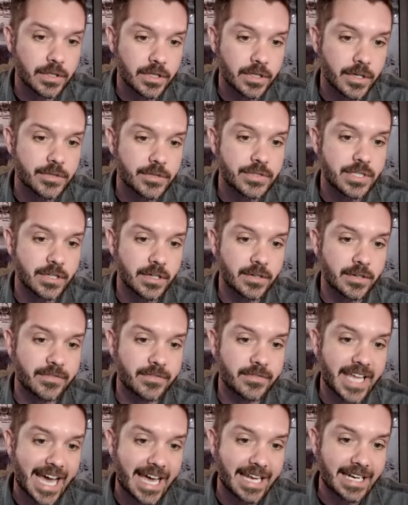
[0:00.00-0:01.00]
coaster of
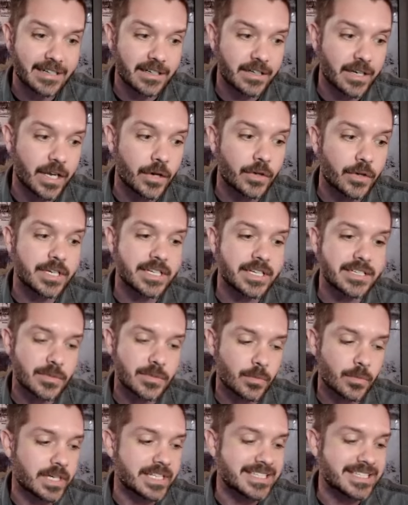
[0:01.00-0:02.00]
that and notice
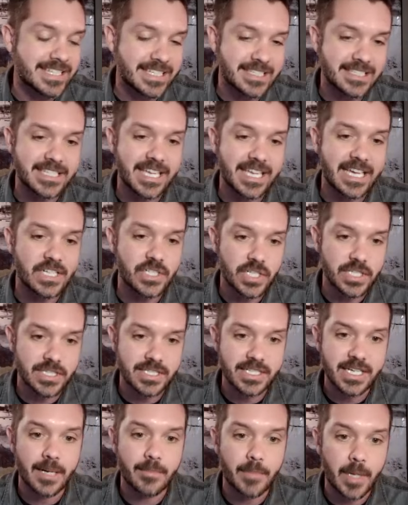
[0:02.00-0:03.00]
what
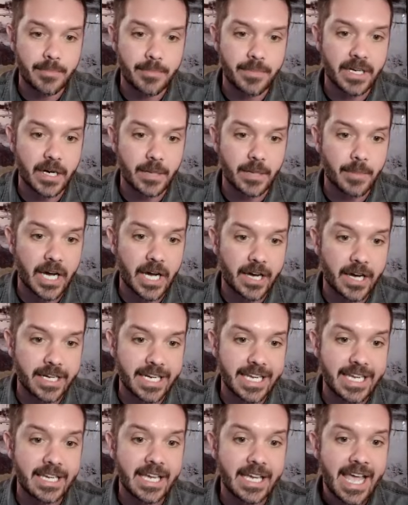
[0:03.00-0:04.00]
sensations come up in our
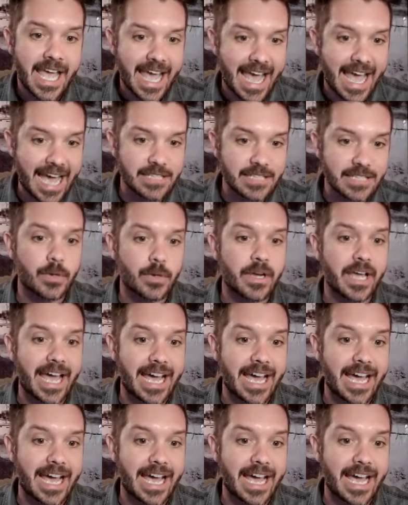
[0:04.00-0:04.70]
body as we,